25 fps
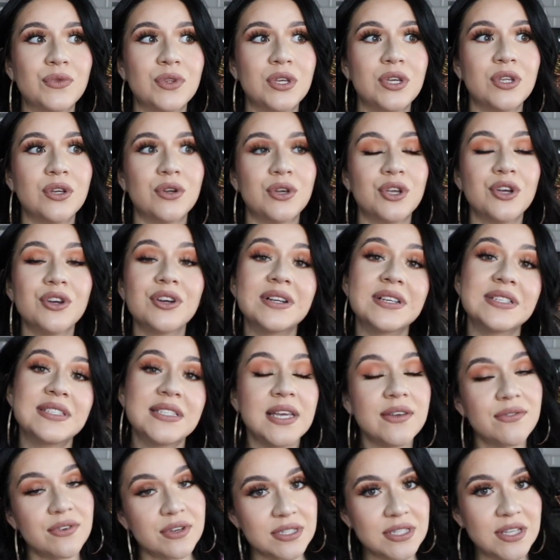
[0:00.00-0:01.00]
you know, you're going to
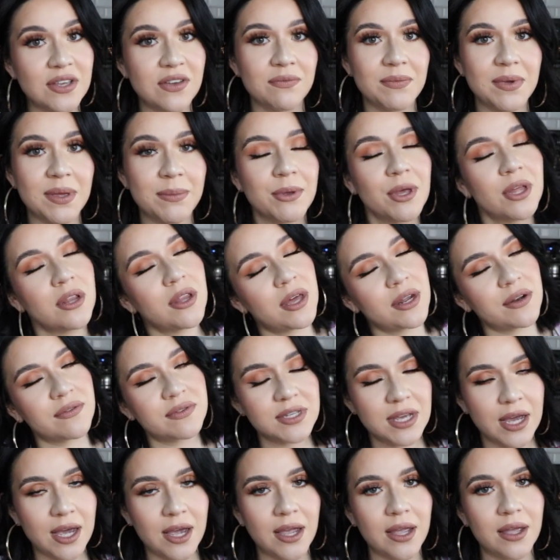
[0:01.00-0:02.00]
save yourself maybe a lot of
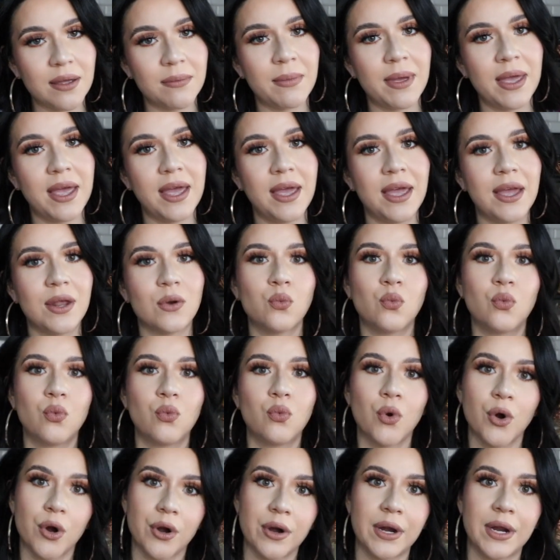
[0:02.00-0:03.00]
time and
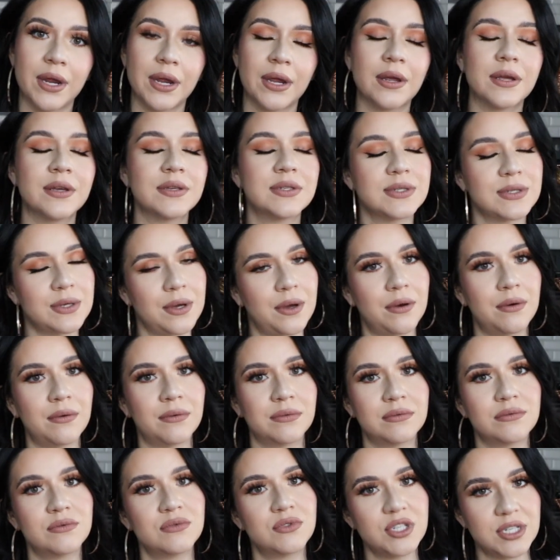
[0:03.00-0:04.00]
worry.
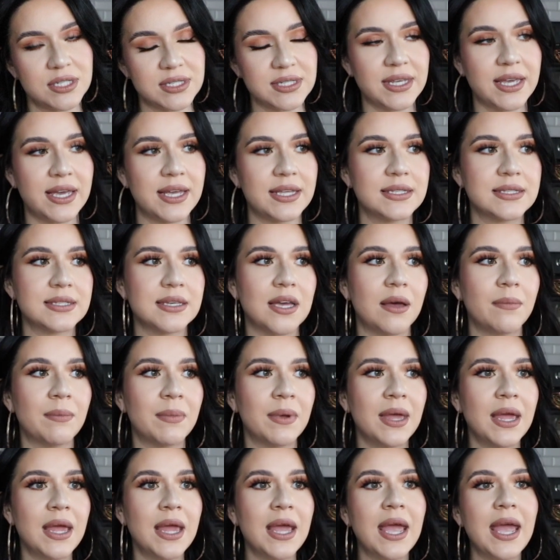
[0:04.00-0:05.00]
So just a heads up.
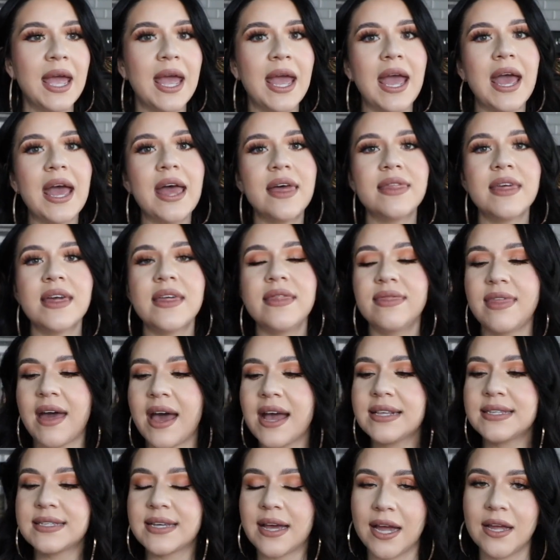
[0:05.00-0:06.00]
And then
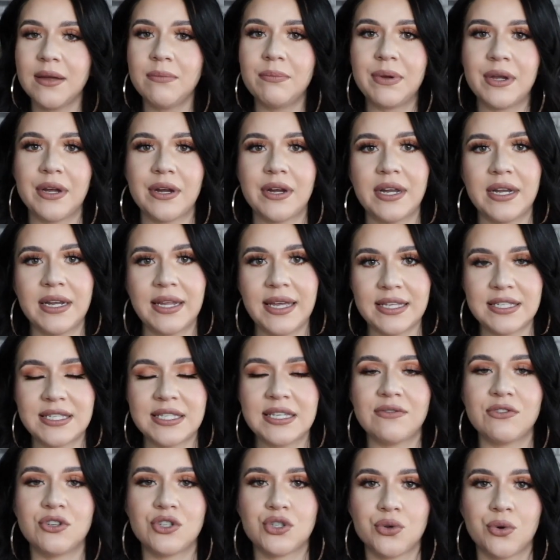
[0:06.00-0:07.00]
that time period gets
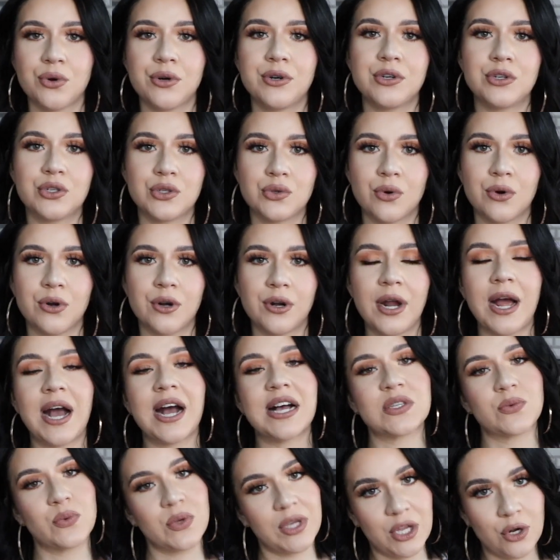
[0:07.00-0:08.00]
even shorter and shorter
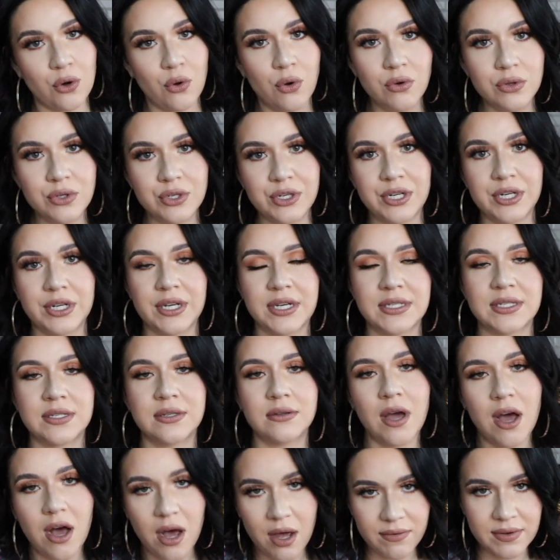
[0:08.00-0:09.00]
as we get older,
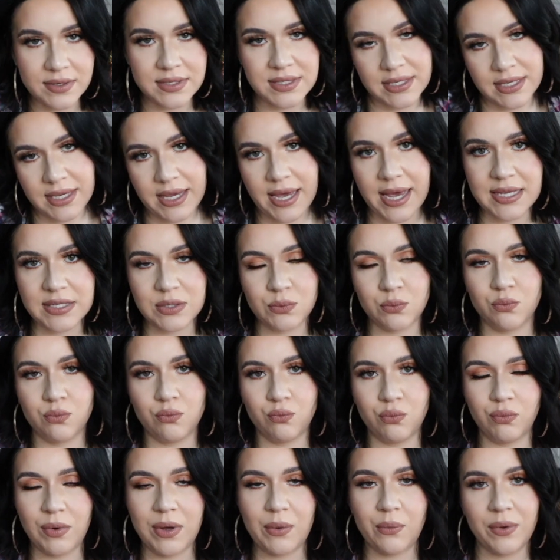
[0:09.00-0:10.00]
because obviously as
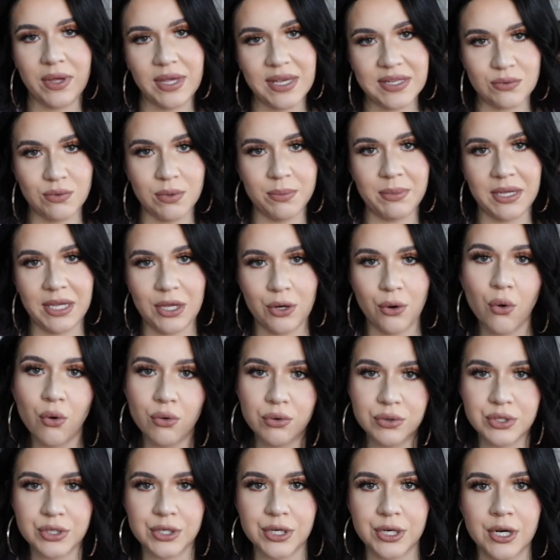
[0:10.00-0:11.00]
we as women get
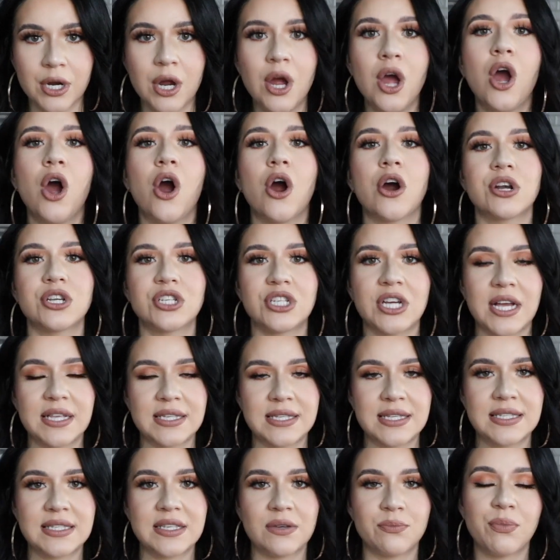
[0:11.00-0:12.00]
older, our
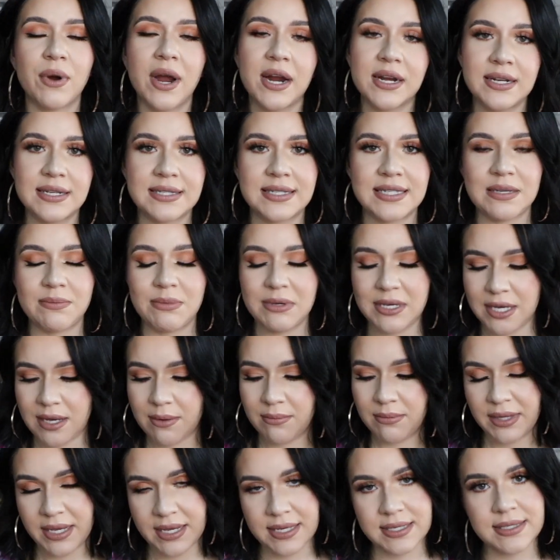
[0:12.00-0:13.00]
chances of pregnancy
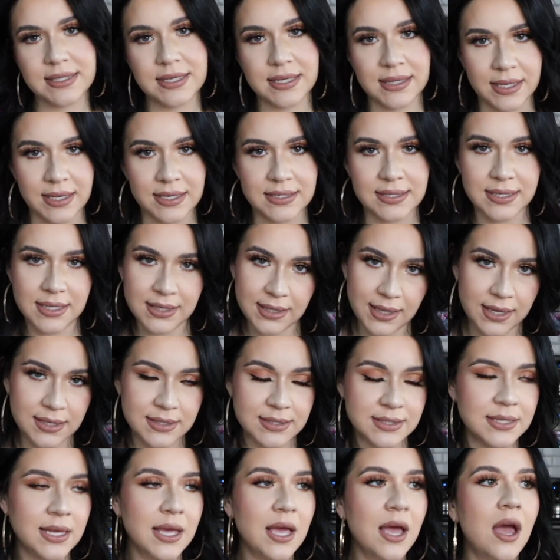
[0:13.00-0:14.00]
become less and less and
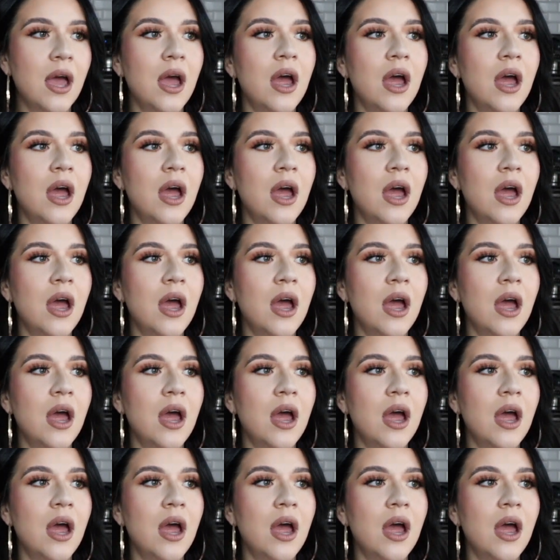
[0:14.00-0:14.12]
less.